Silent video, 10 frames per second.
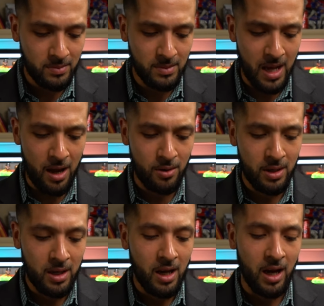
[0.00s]
Now,
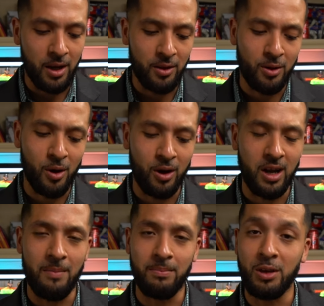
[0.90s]
another card
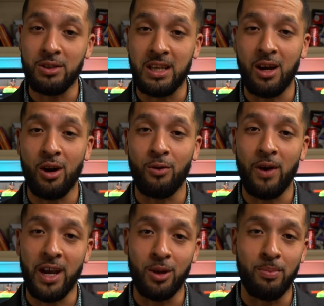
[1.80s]
I'm using on a
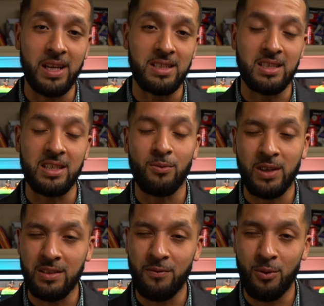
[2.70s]
regular basis, and the
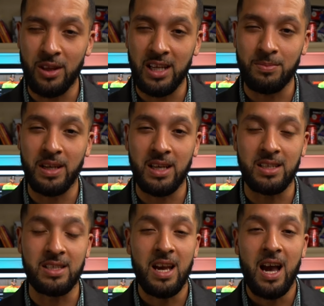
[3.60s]
reason for that is
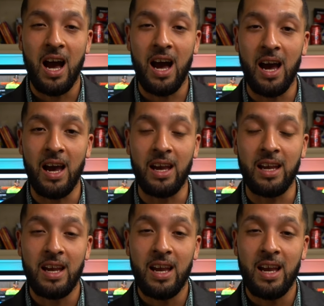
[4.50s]
because I